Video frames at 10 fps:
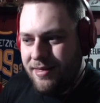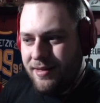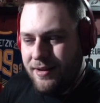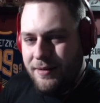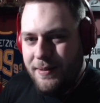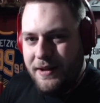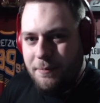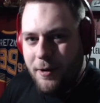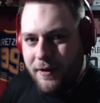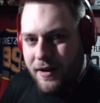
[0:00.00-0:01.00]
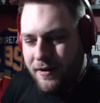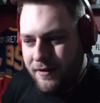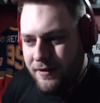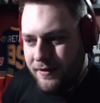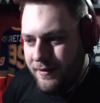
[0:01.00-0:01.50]
could be pulling a
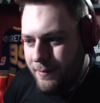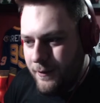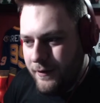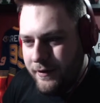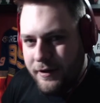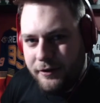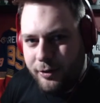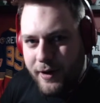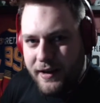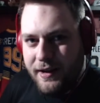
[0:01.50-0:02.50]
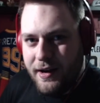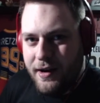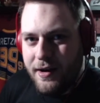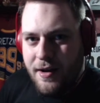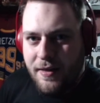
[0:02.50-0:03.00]
little trick
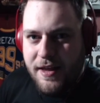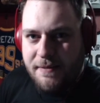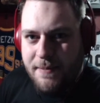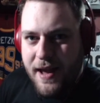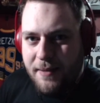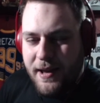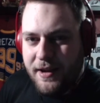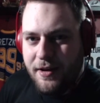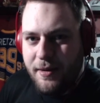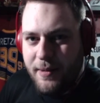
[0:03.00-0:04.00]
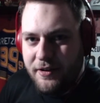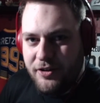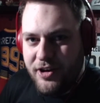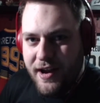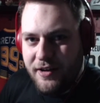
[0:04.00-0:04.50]
here. This baby could have been
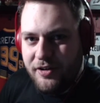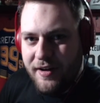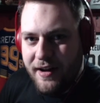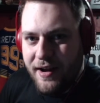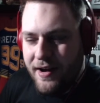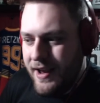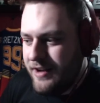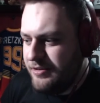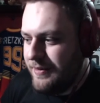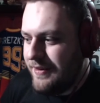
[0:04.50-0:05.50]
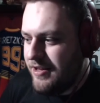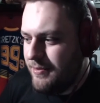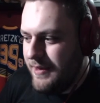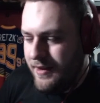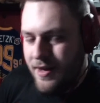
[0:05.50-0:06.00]
changed at a young age, but this would
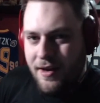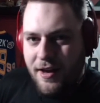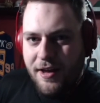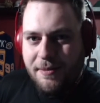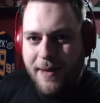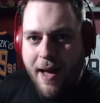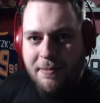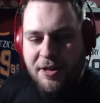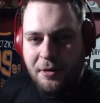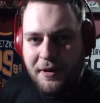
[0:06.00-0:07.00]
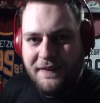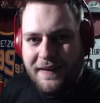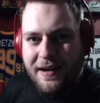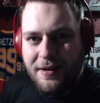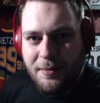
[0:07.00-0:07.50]
be absolutely
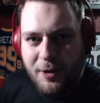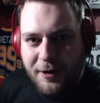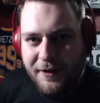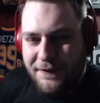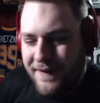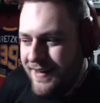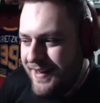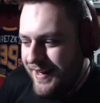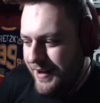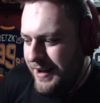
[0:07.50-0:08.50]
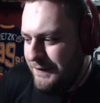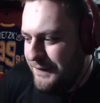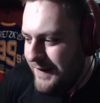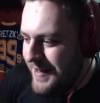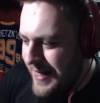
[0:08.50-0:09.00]
terrible if
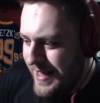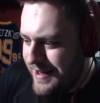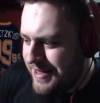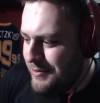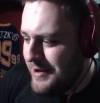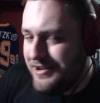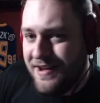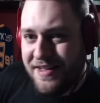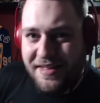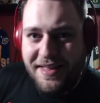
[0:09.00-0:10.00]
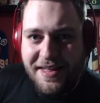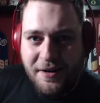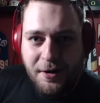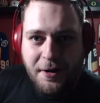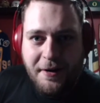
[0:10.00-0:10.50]
they switch this
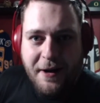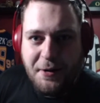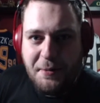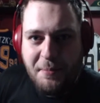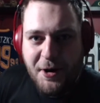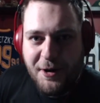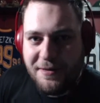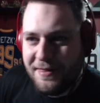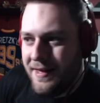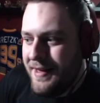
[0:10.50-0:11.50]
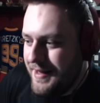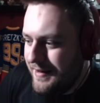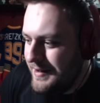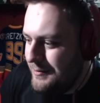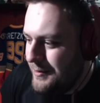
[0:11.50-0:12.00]
girl out at birth.
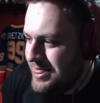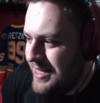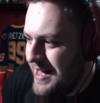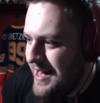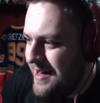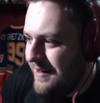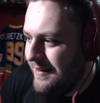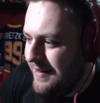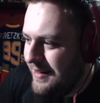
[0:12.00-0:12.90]
Like, what the hell?